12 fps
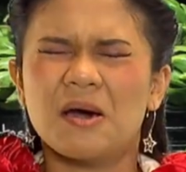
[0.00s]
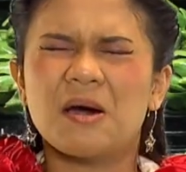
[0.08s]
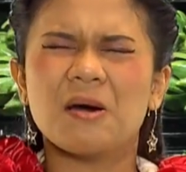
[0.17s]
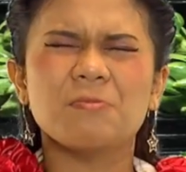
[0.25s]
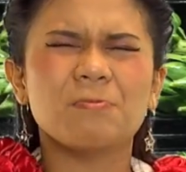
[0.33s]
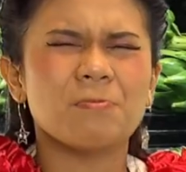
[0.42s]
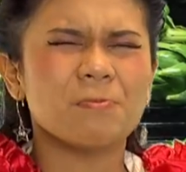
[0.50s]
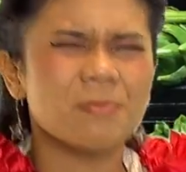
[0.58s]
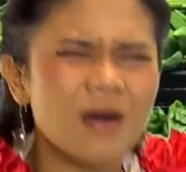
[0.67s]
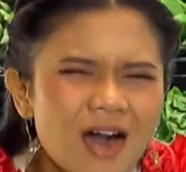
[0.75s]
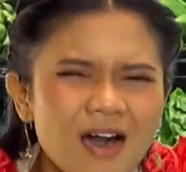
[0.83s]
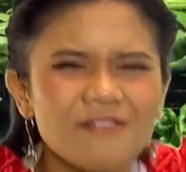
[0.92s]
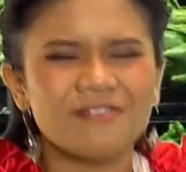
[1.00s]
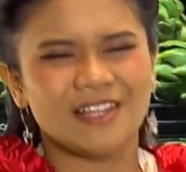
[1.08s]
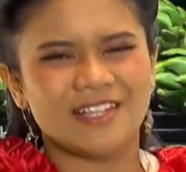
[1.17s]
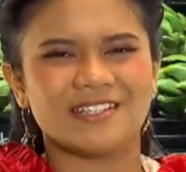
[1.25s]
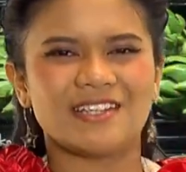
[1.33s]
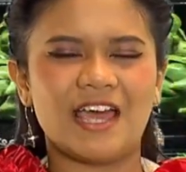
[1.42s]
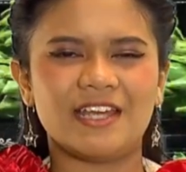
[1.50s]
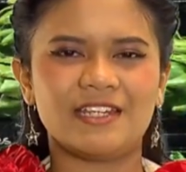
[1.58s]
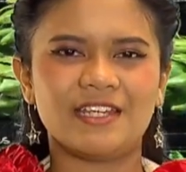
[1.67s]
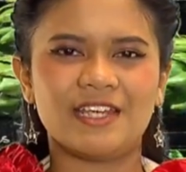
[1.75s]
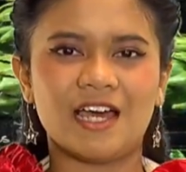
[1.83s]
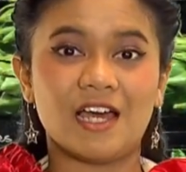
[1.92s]
A marvelous
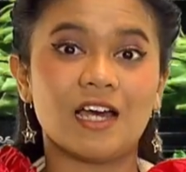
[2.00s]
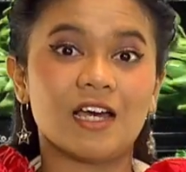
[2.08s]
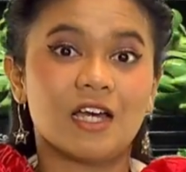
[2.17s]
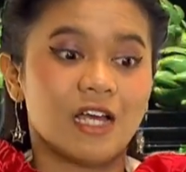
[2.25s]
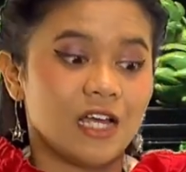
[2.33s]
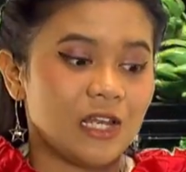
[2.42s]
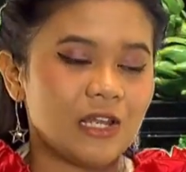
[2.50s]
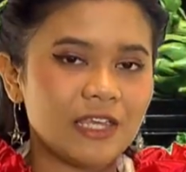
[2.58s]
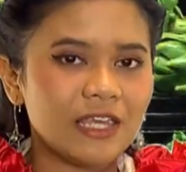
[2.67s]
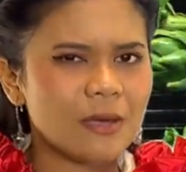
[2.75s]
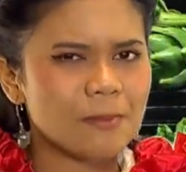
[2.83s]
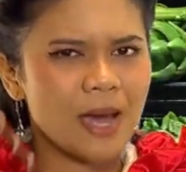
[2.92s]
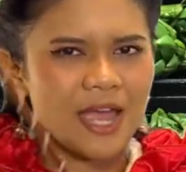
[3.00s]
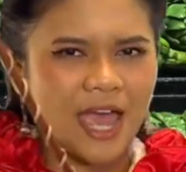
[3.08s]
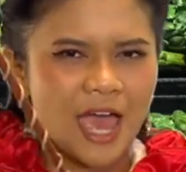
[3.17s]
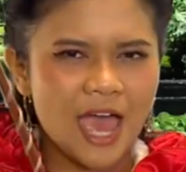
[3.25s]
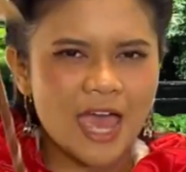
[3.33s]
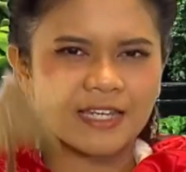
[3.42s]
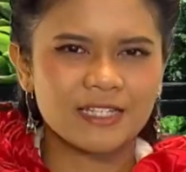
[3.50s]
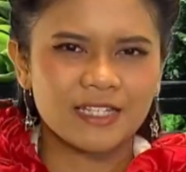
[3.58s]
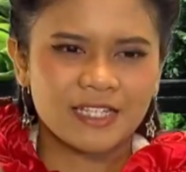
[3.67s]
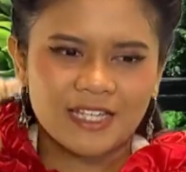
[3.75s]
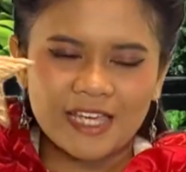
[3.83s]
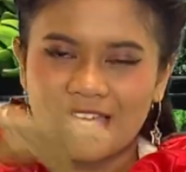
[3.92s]
idea. Look at my hand.
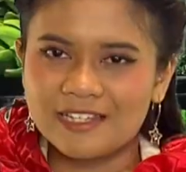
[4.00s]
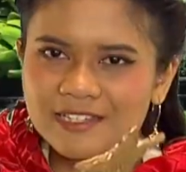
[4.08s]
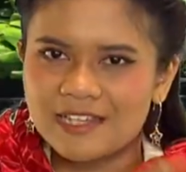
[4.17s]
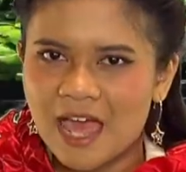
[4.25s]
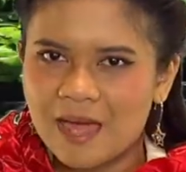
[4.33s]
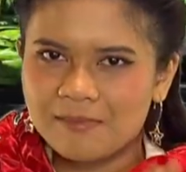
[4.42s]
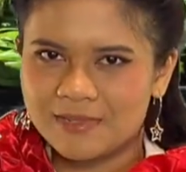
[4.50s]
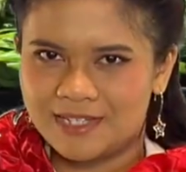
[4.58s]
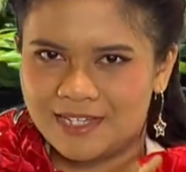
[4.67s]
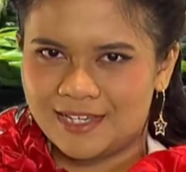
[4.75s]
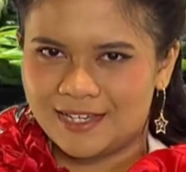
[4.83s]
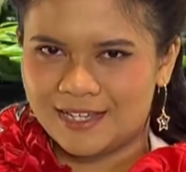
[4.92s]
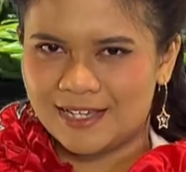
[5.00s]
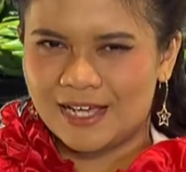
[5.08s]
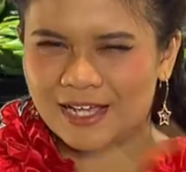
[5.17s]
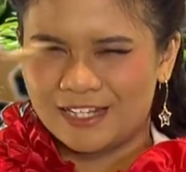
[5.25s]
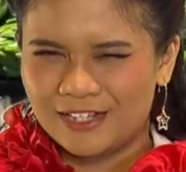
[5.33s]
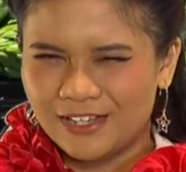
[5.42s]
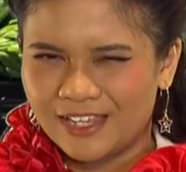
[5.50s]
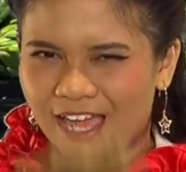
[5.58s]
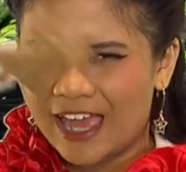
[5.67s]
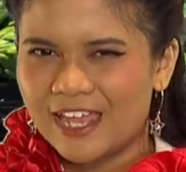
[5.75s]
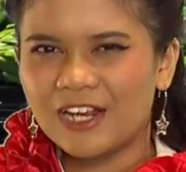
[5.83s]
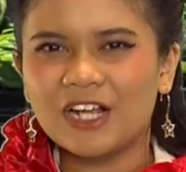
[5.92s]
It's empty. Look at
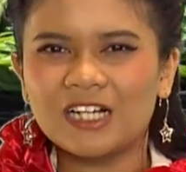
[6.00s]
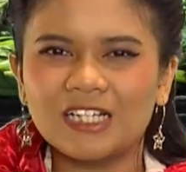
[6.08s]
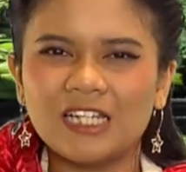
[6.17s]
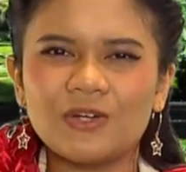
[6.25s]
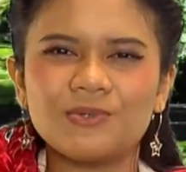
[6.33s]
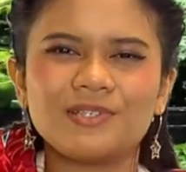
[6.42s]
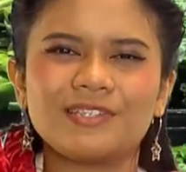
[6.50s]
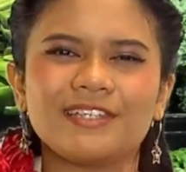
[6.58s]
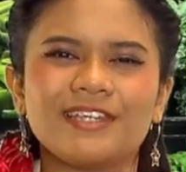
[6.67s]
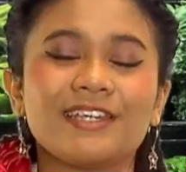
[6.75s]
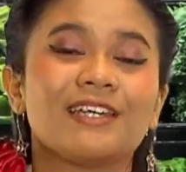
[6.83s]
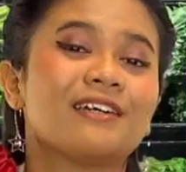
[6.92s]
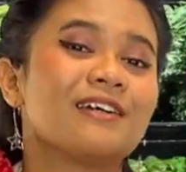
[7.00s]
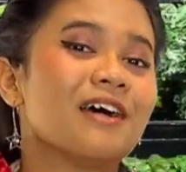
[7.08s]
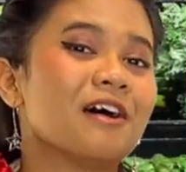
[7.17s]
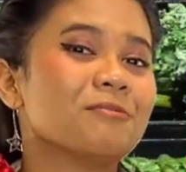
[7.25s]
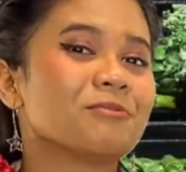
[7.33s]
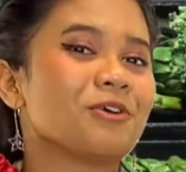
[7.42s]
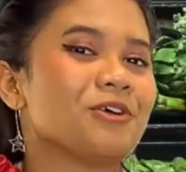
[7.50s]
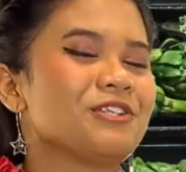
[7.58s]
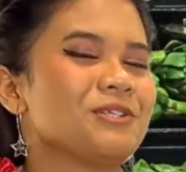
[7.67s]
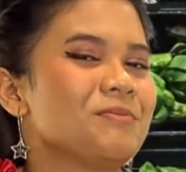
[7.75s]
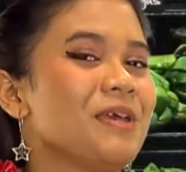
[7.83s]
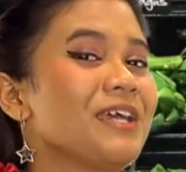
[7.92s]
it closely. I'm going
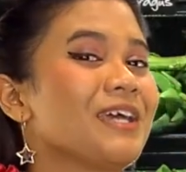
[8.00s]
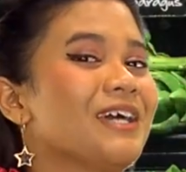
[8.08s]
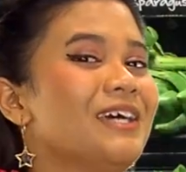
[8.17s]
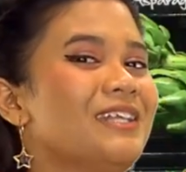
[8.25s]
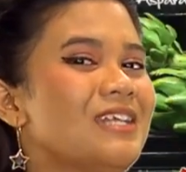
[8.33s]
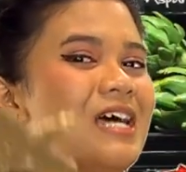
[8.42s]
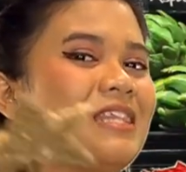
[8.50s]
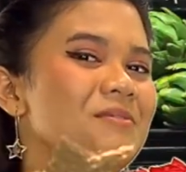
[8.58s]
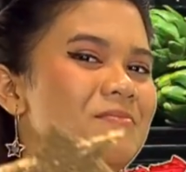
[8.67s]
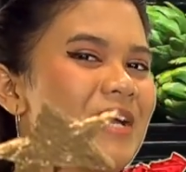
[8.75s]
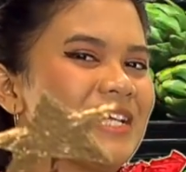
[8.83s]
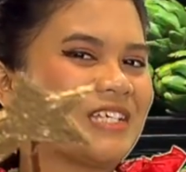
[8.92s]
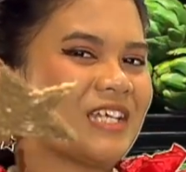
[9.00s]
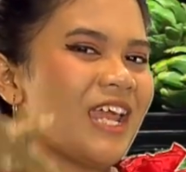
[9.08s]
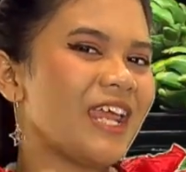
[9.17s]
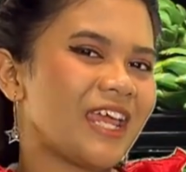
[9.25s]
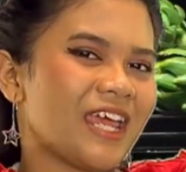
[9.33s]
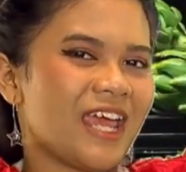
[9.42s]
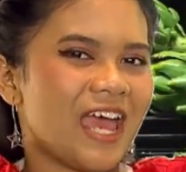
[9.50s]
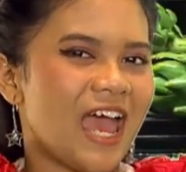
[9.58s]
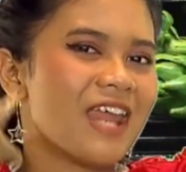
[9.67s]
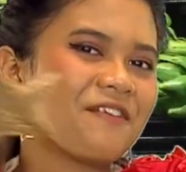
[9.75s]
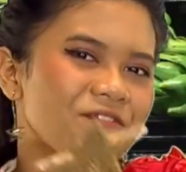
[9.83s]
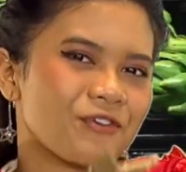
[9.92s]
to make another magic
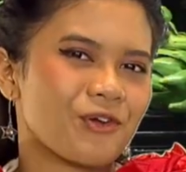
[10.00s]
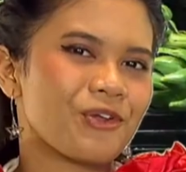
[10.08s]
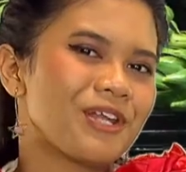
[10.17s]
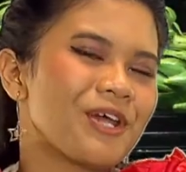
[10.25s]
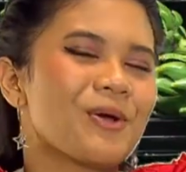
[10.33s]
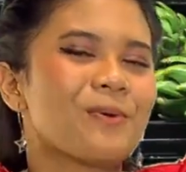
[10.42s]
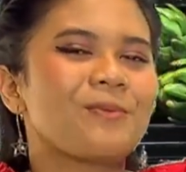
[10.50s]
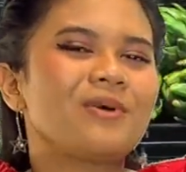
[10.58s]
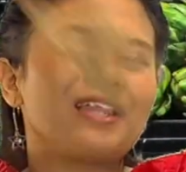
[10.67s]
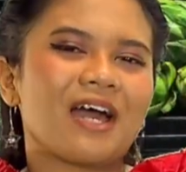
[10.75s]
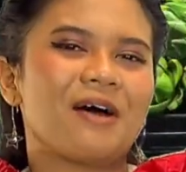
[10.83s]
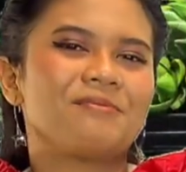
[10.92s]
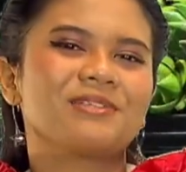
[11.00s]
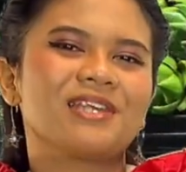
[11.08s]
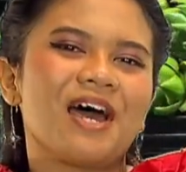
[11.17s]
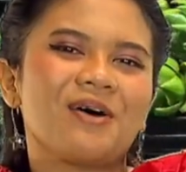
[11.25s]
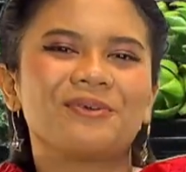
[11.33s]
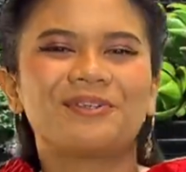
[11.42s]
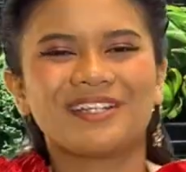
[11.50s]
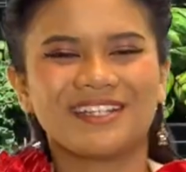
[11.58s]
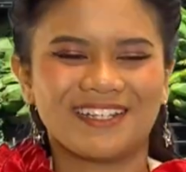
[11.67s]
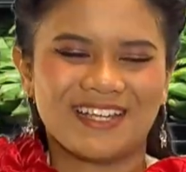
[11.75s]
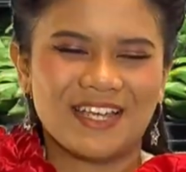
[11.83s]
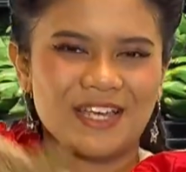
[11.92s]
and a fruit will come out.
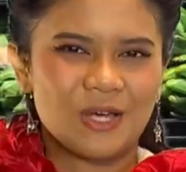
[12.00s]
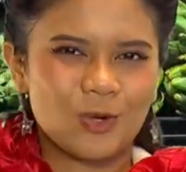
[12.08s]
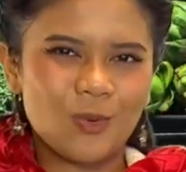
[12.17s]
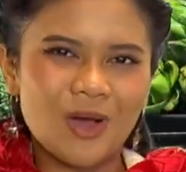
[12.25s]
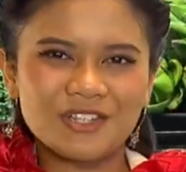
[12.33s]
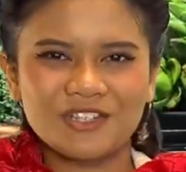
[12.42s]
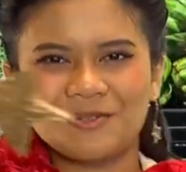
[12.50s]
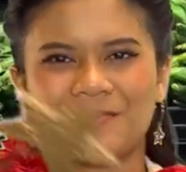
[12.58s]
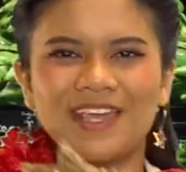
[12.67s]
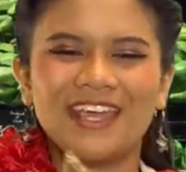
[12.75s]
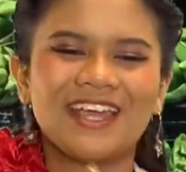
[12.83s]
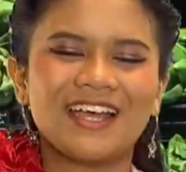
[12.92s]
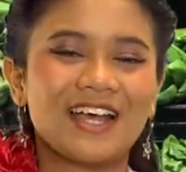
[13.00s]
Watch me.